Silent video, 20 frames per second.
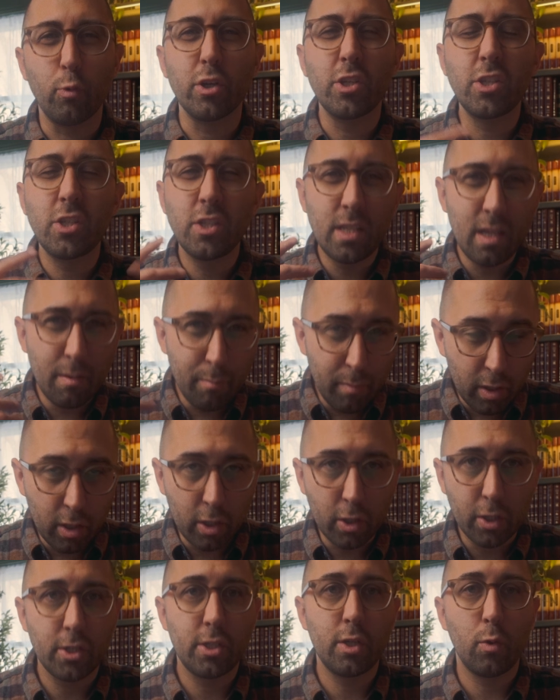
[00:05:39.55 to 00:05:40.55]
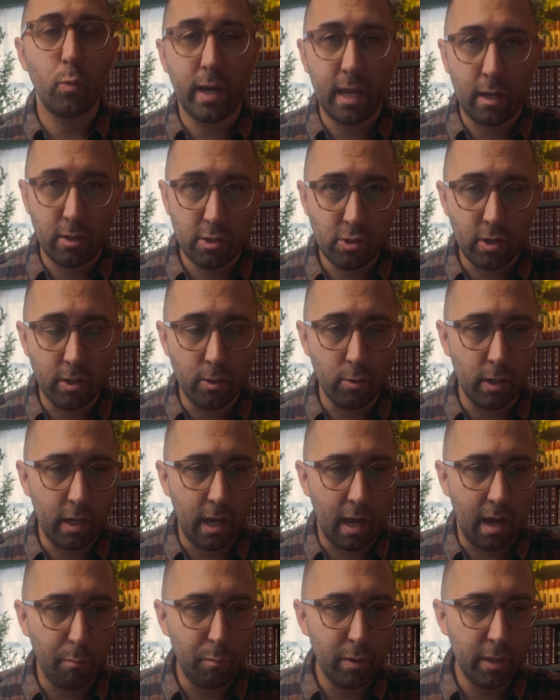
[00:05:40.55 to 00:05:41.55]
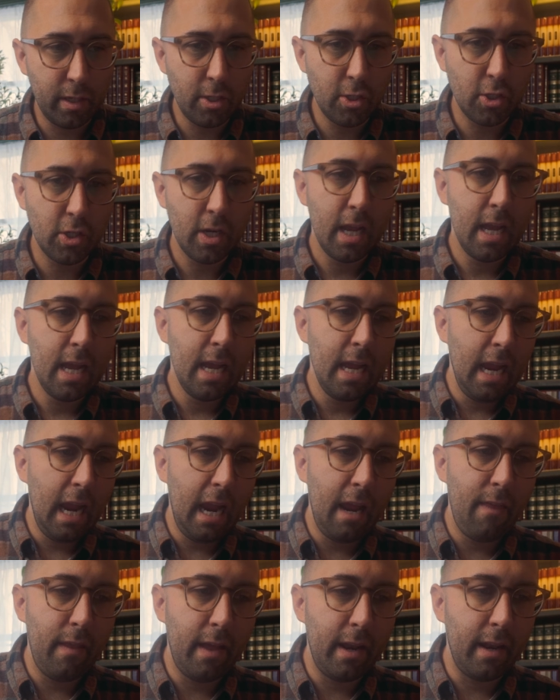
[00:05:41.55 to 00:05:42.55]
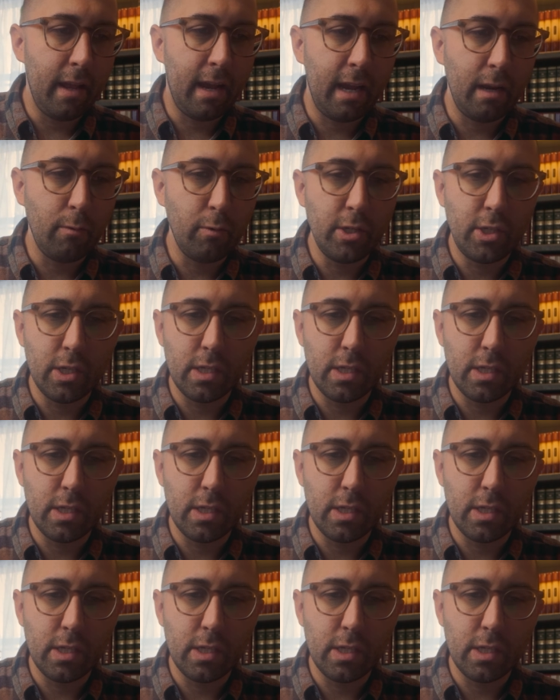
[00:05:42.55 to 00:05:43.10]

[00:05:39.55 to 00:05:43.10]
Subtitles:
were similar to what I was trying to accomplish. And then I would